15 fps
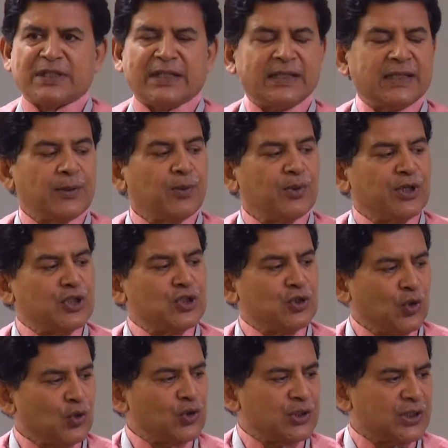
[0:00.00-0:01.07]
thinking of
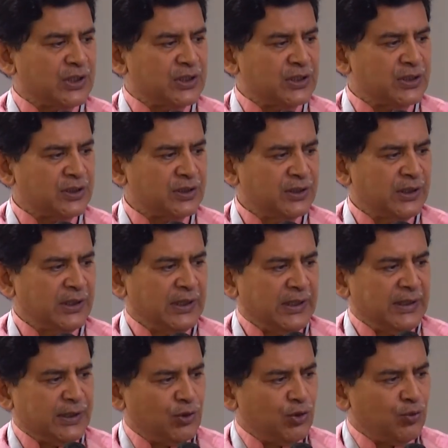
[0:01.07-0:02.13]
resources.
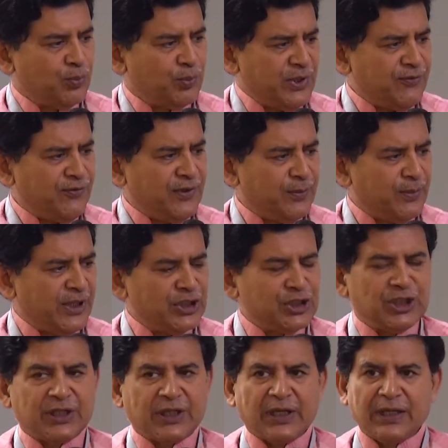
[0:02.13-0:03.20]
You briefly
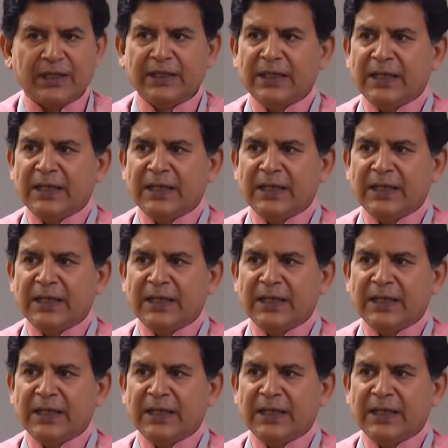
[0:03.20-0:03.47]
mentioned it.